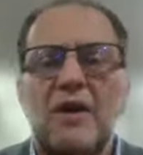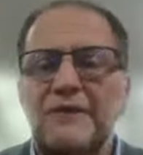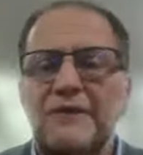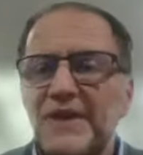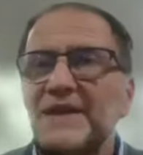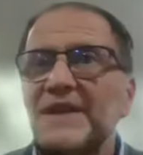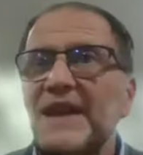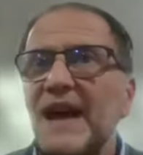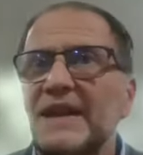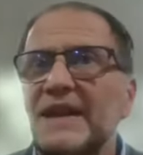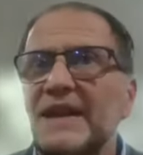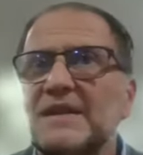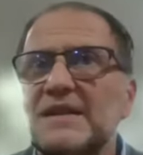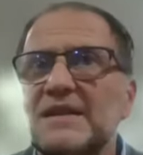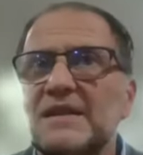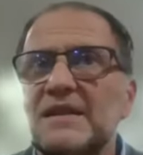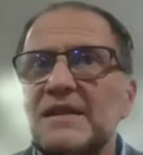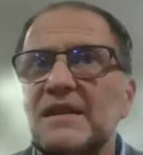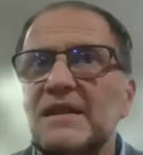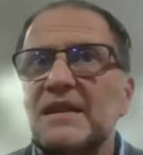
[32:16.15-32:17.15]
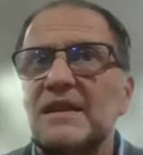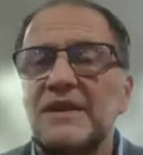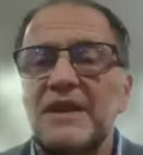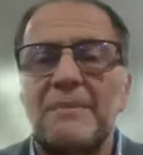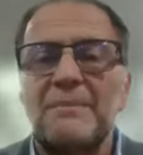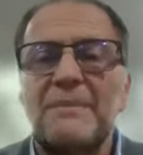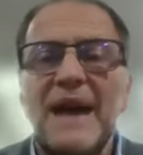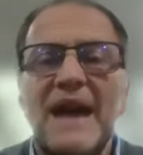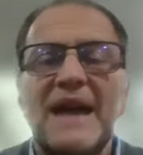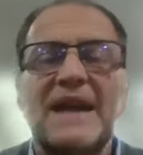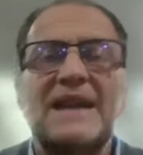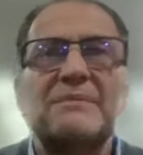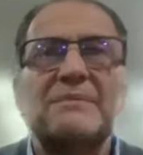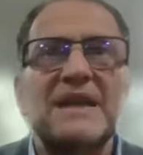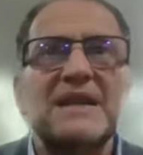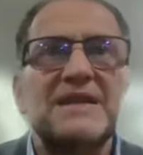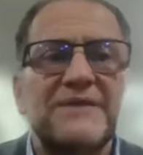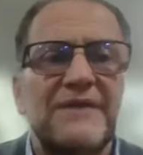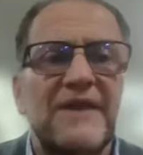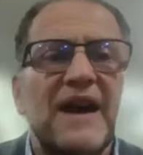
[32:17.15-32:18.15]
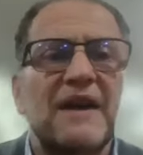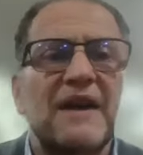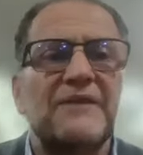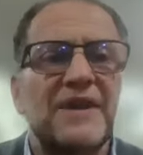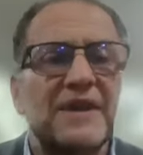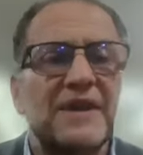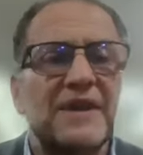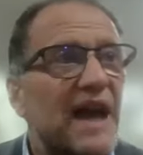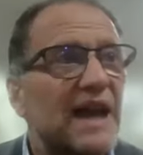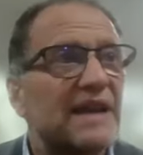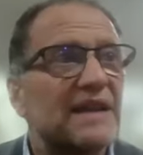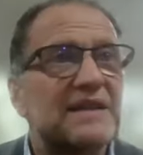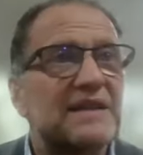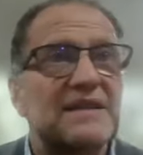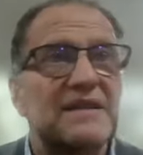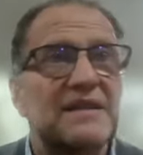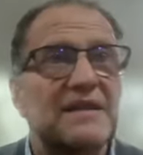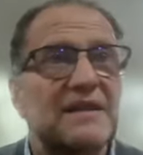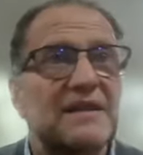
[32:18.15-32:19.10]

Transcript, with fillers: of the night? The main mitzvah of the night,